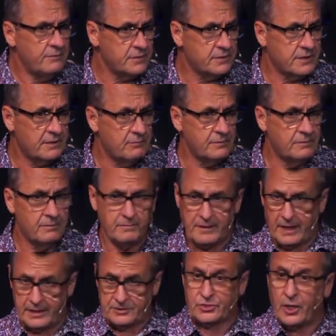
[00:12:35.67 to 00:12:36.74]
said,
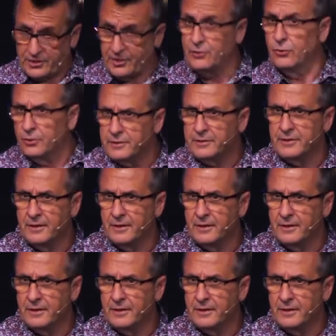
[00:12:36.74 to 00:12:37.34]
I sought the Lord.